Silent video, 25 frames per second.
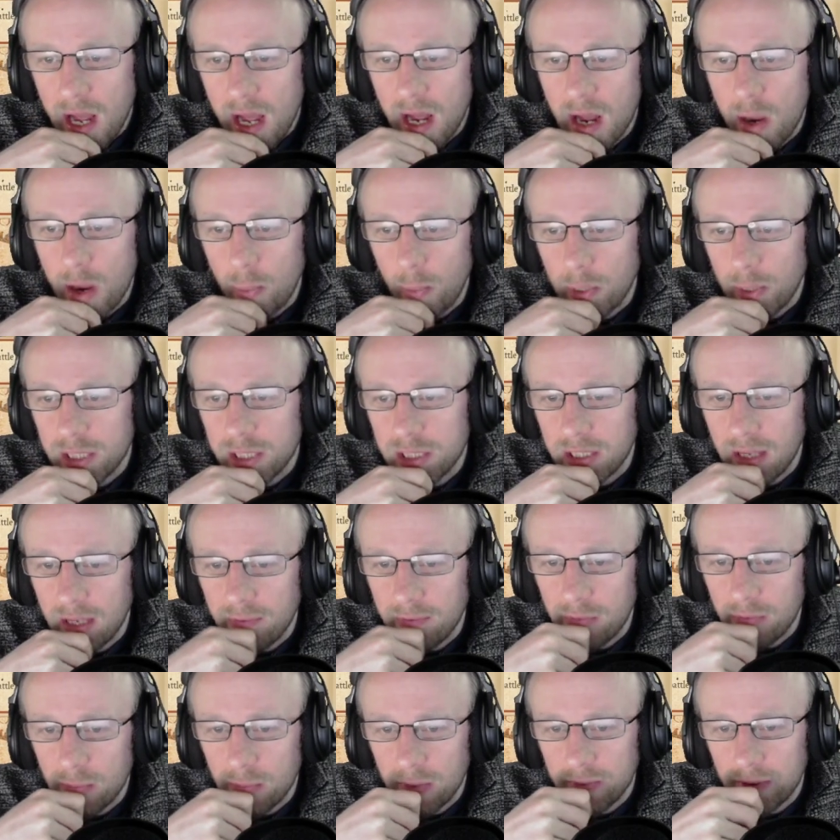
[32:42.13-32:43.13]
which
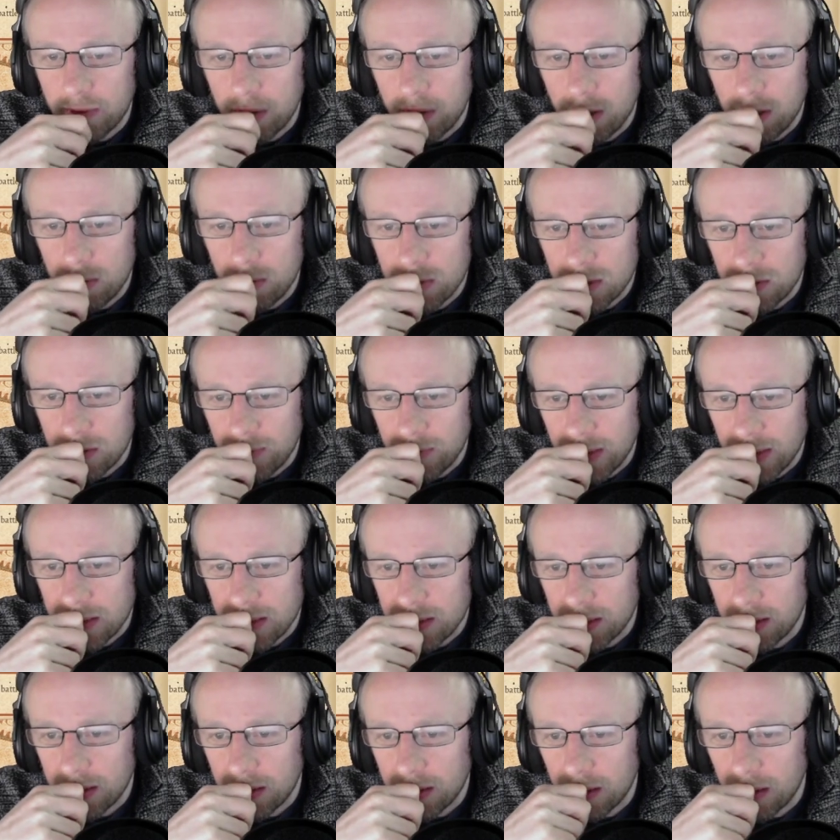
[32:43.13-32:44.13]
together with the Cumans
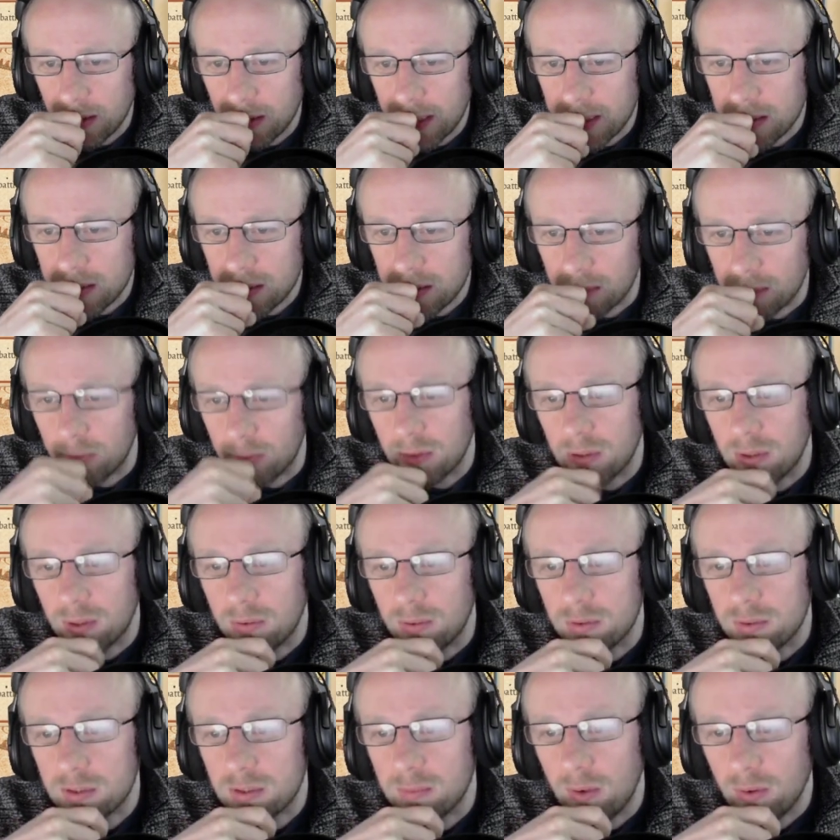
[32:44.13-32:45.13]
advancing against the
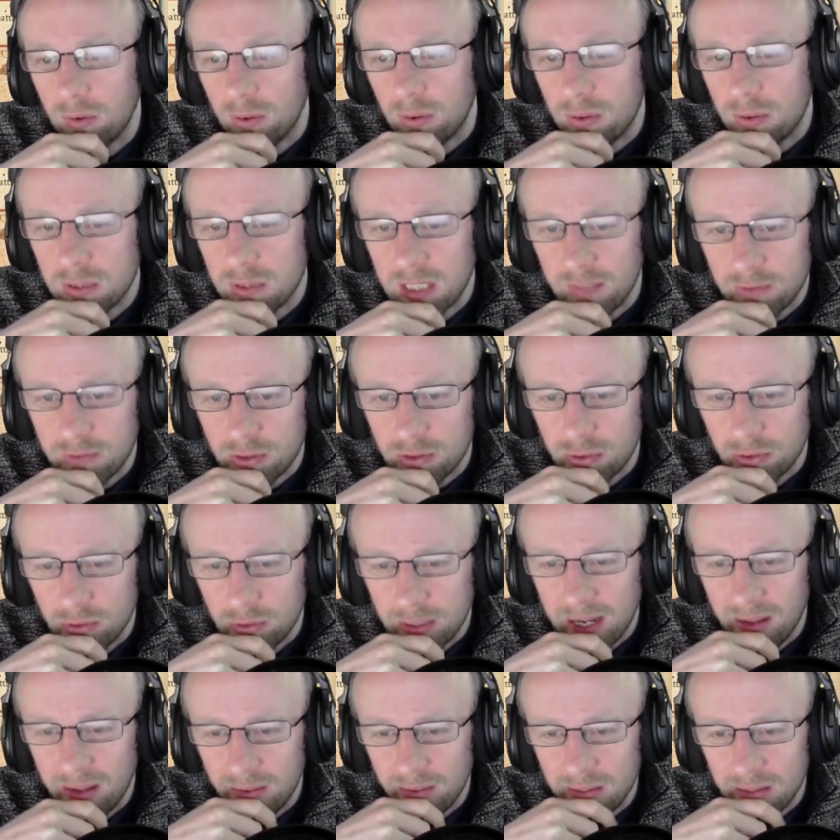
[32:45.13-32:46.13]
Mongols. The Mongols have drawn
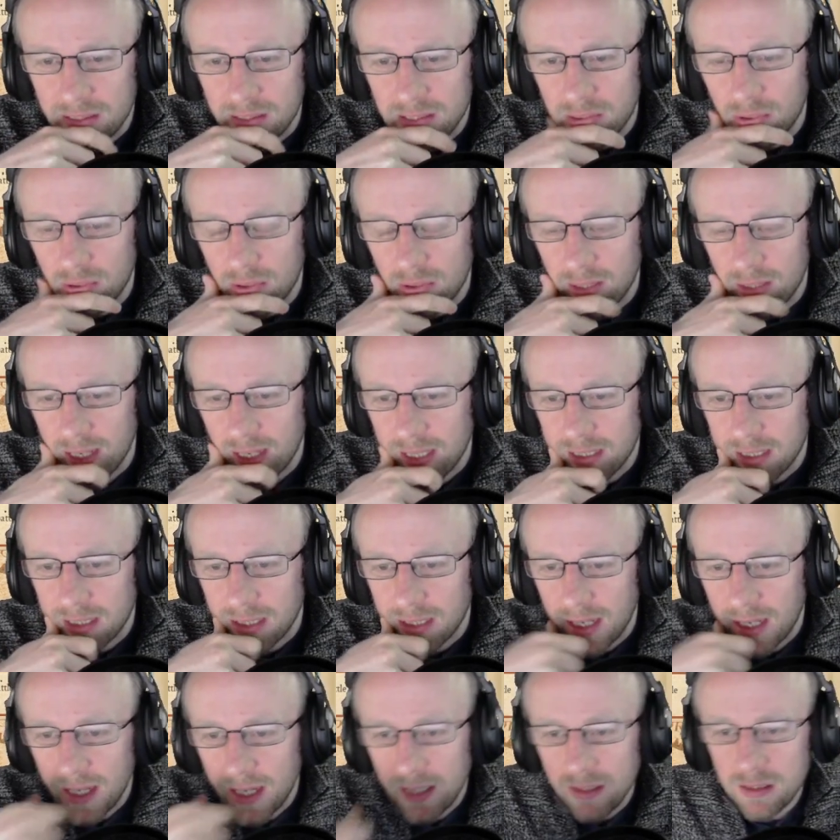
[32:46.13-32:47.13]
out a disorganized
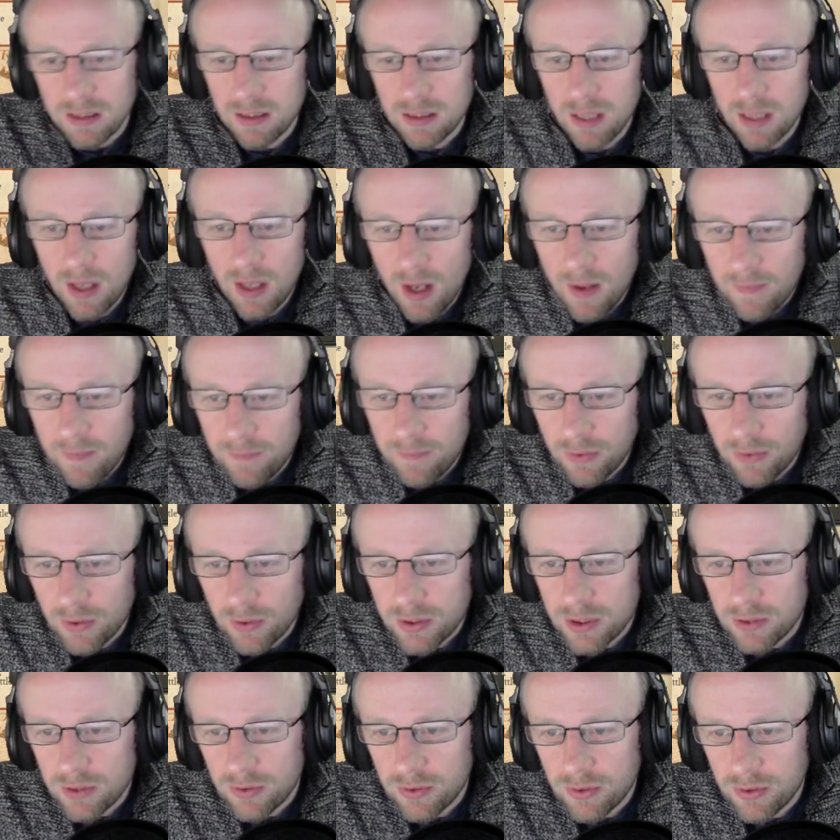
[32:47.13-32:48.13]
alliance,
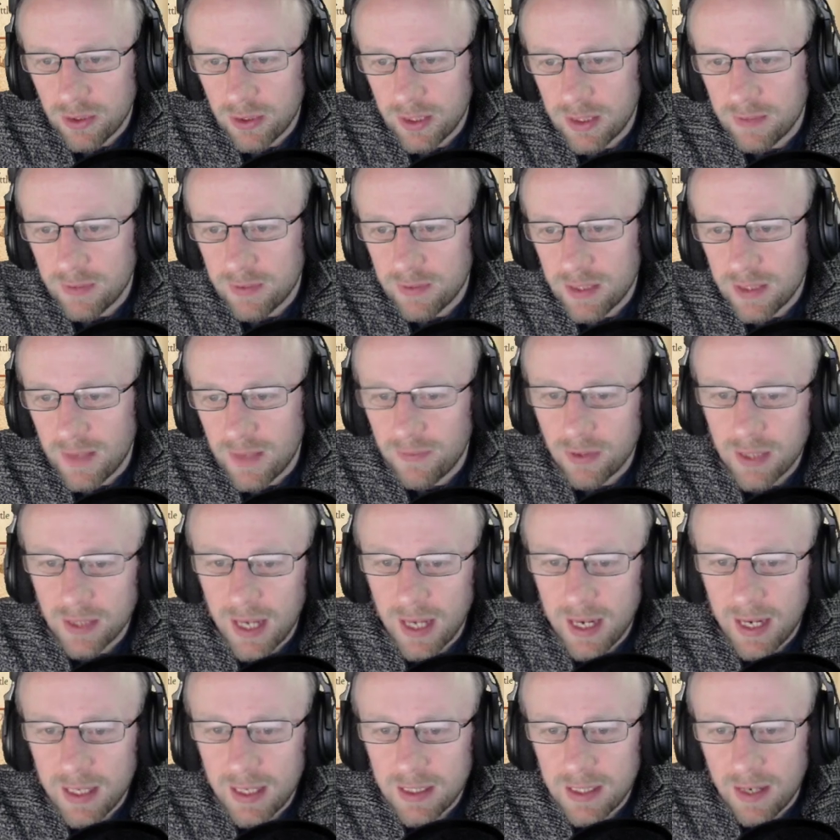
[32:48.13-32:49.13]
forces retreating for several
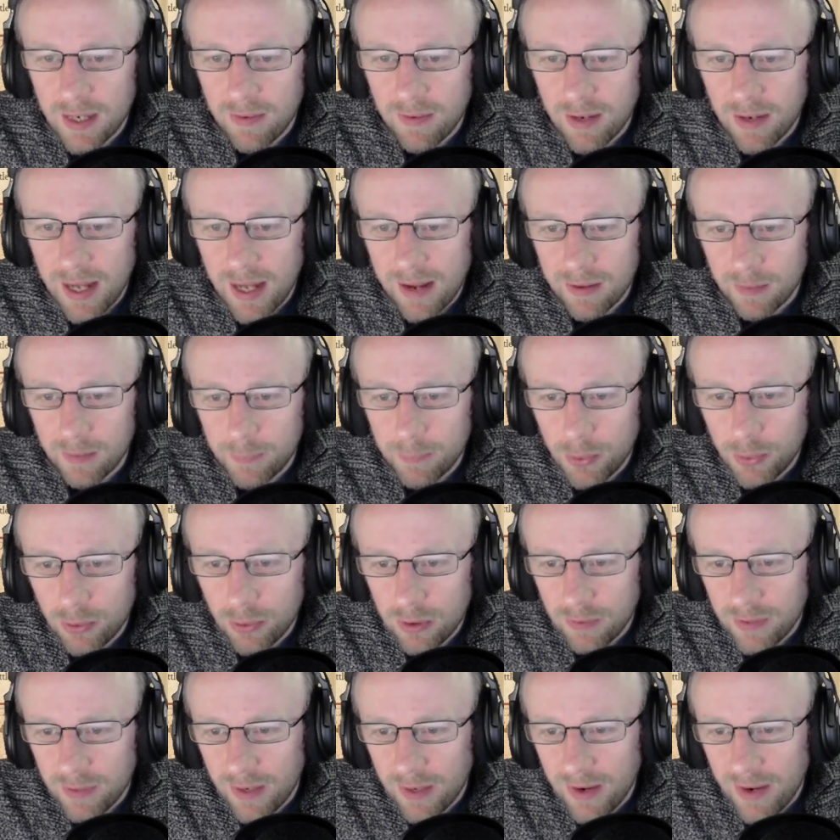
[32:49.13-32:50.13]
days. They have allowed the bulk
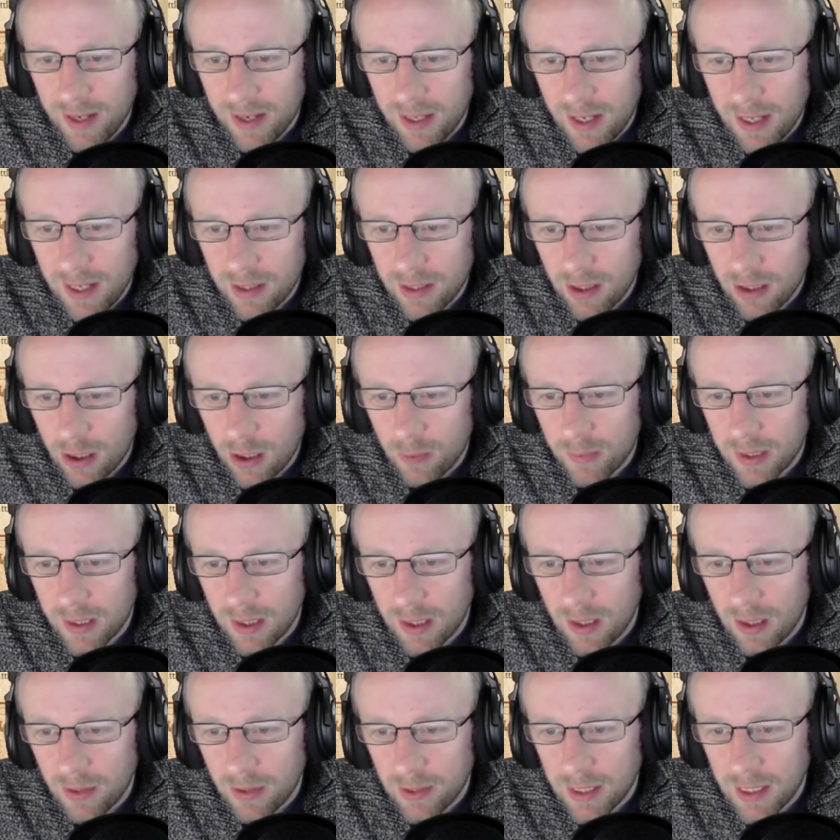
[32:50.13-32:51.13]
of their allied army
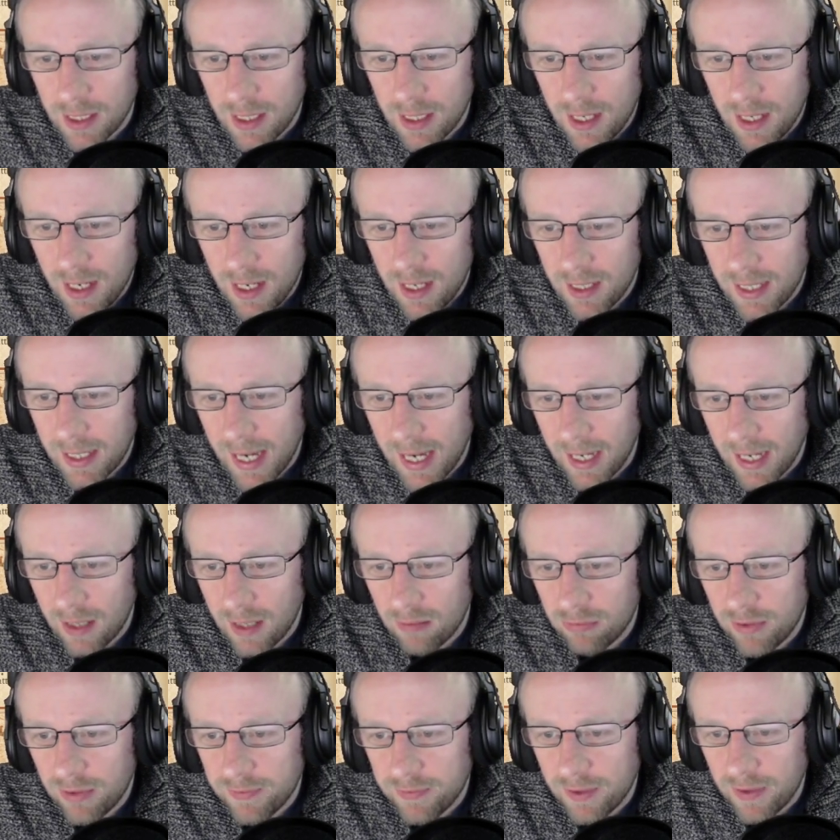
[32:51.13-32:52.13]
of the Kala
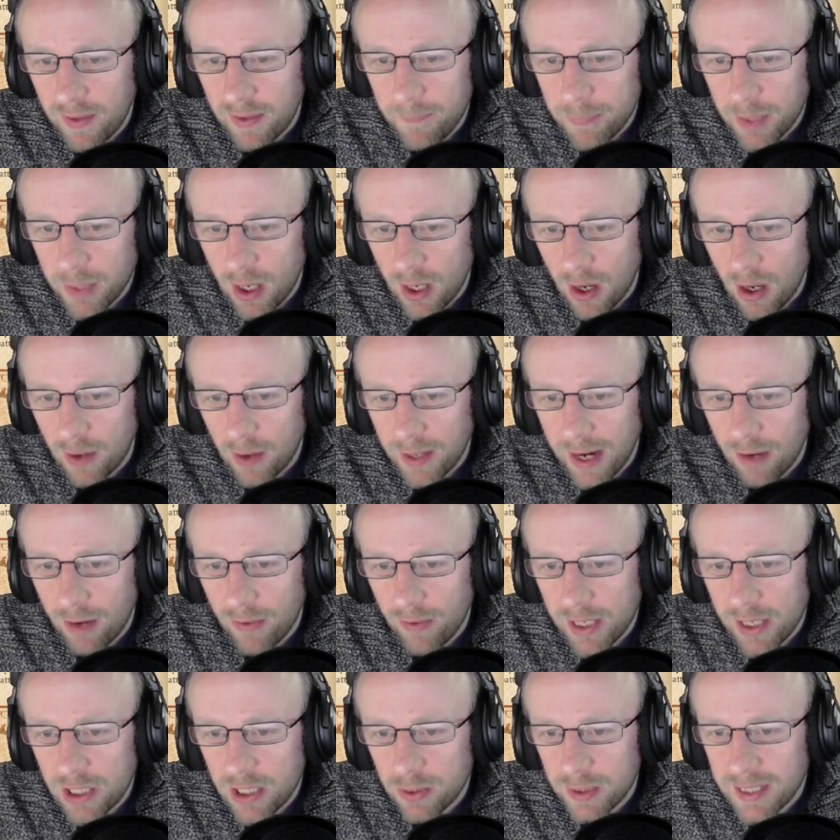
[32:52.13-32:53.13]
River are now
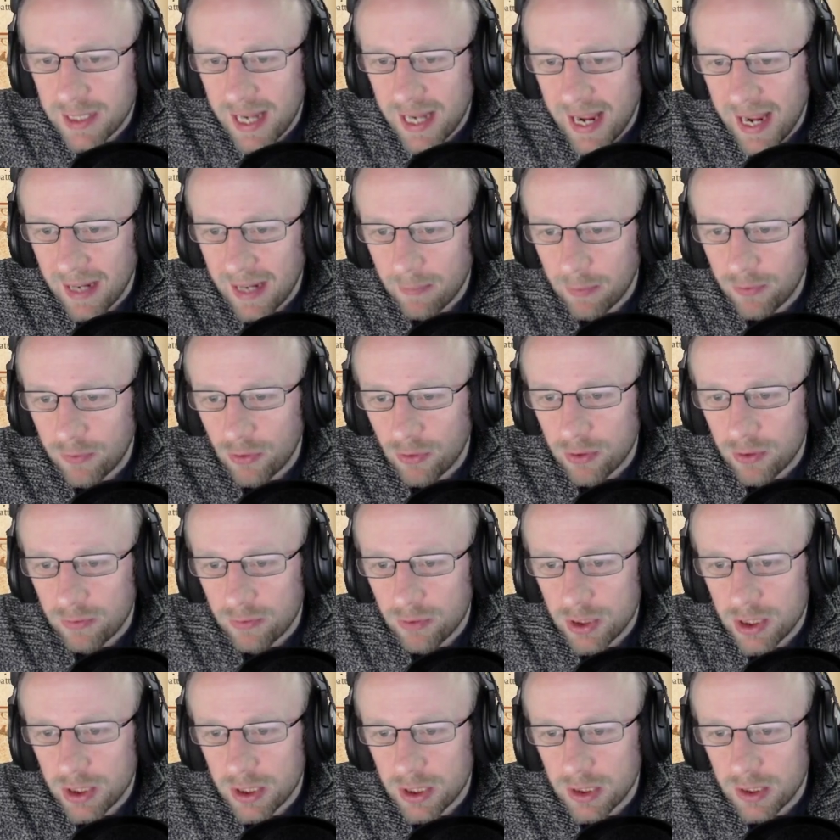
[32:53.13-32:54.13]
ready to attack before the
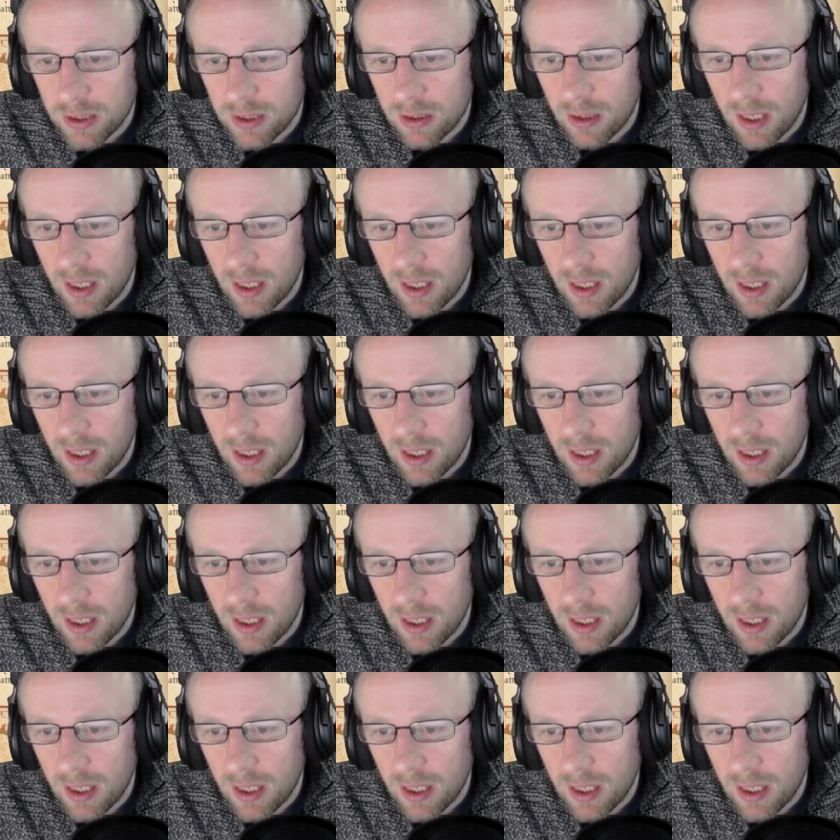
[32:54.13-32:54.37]
Russian